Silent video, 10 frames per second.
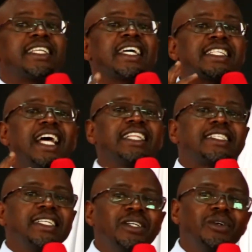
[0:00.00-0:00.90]

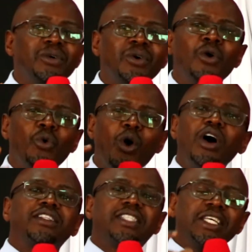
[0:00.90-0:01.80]
exactly
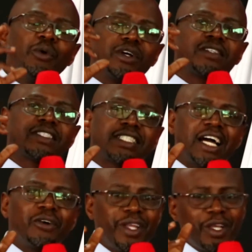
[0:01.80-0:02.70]
what he was
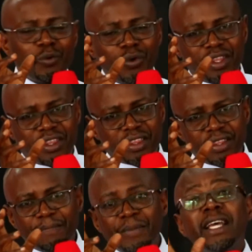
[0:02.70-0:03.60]
struggling with.
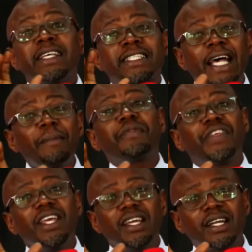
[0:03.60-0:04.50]
Some
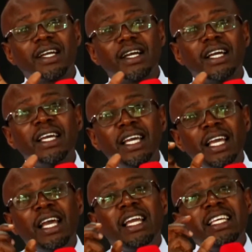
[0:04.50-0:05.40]
think
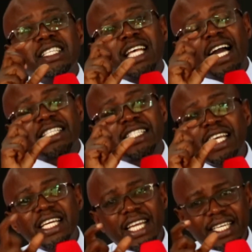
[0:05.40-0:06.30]
it's a
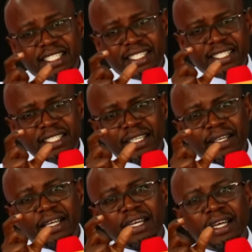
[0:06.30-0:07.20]
sickness
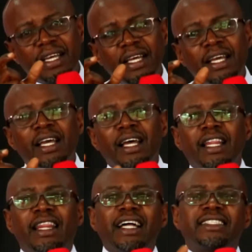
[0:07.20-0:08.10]

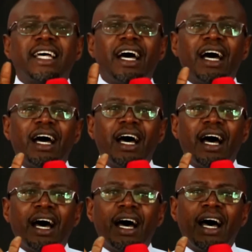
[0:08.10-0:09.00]
that uh,
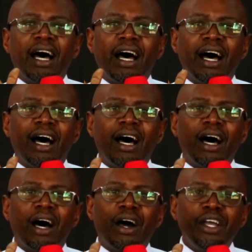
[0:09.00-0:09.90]

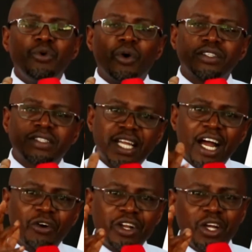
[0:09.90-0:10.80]
he was
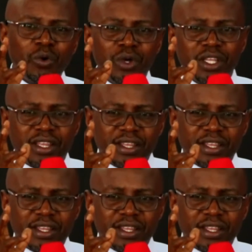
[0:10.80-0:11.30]
struggling with.